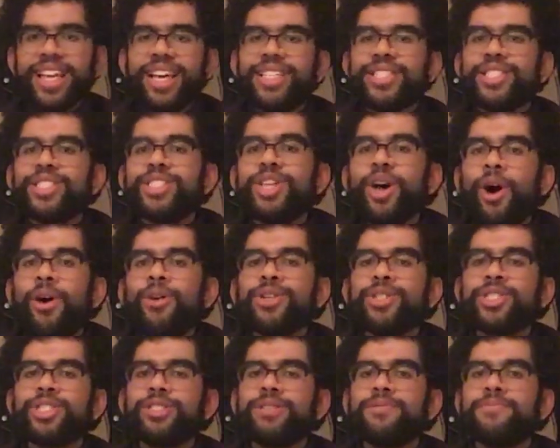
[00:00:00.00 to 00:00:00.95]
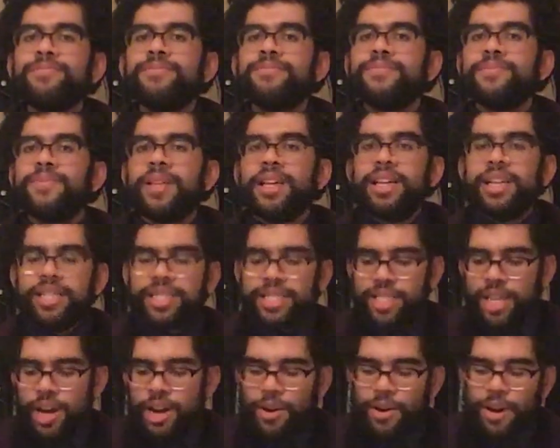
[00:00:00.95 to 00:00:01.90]
socks.
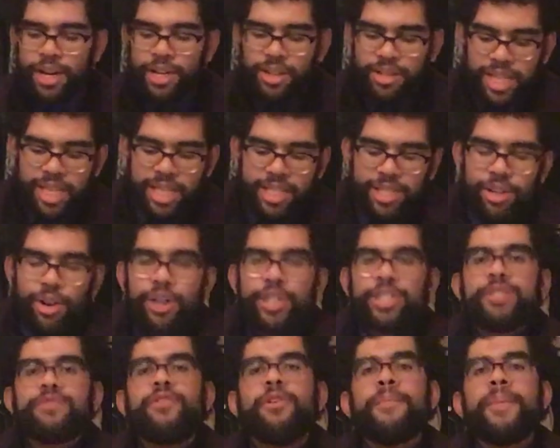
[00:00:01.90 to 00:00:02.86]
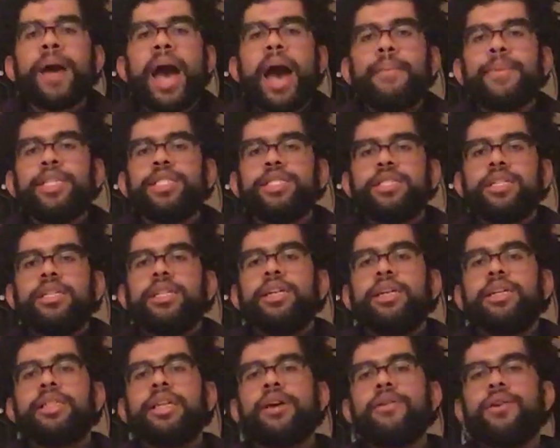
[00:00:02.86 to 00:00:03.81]
So I got these socks from Amazon.
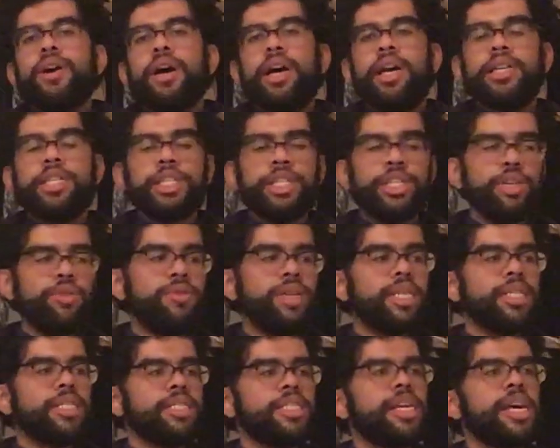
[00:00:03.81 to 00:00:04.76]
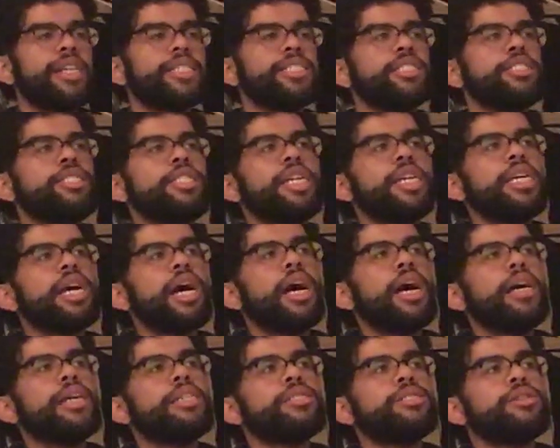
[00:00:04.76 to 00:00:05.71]
They're unisex
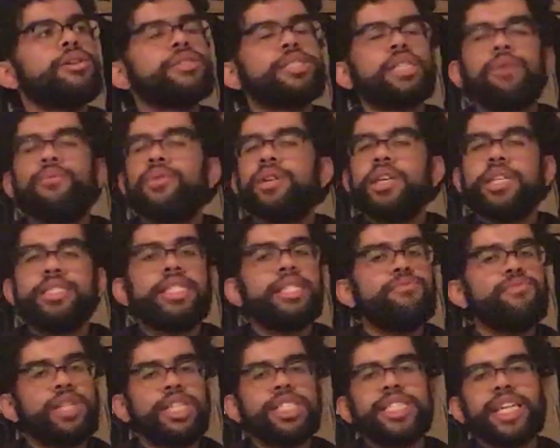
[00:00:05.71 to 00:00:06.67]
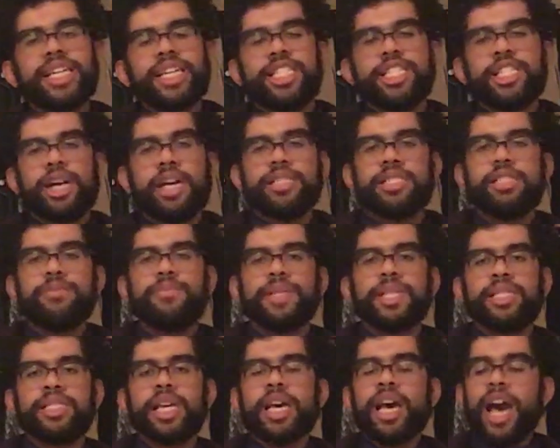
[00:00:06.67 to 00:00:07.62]
knee-high socks. I didn't want to take any chances
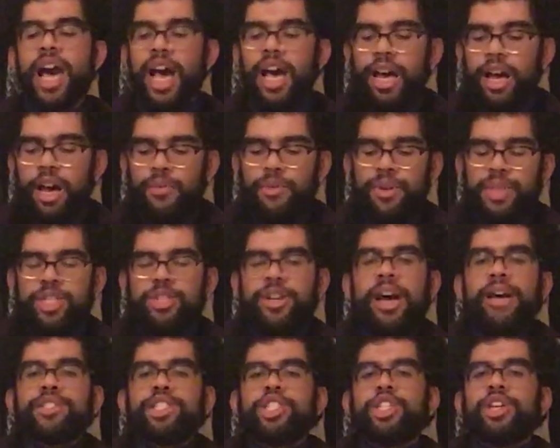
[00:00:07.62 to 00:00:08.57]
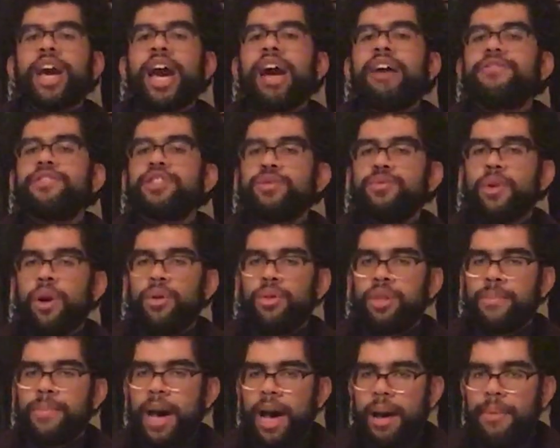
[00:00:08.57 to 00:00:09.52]
because with the trousers you have to roll
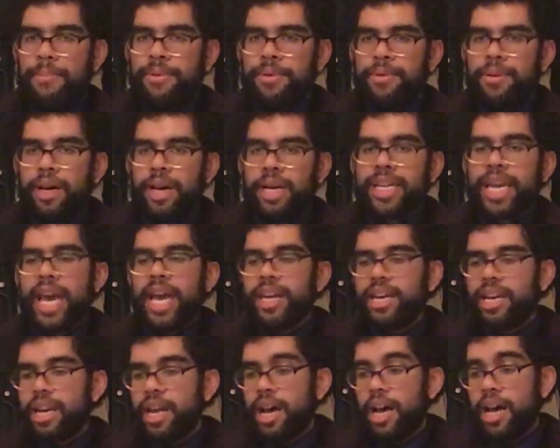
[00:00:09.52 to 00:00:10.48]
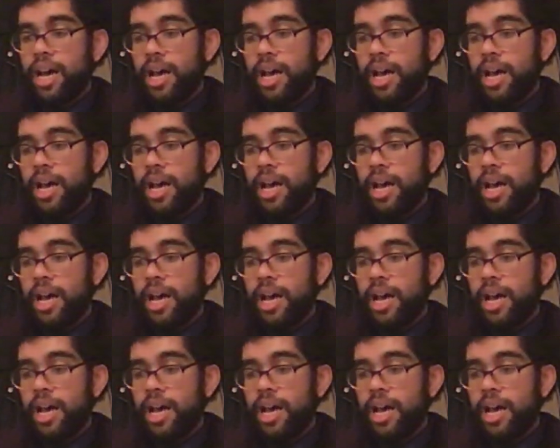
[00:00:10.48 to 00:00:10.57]
them up. Again,